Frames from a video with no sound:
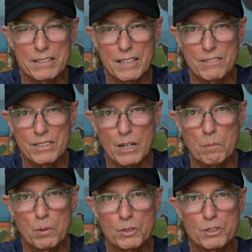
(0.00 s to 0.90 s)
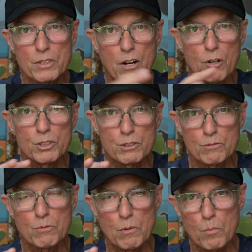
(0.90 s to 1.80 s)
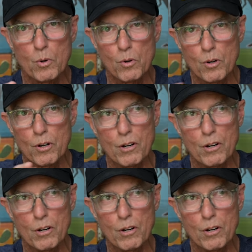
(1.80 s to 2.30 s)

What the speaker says: times that'll push ocean-born,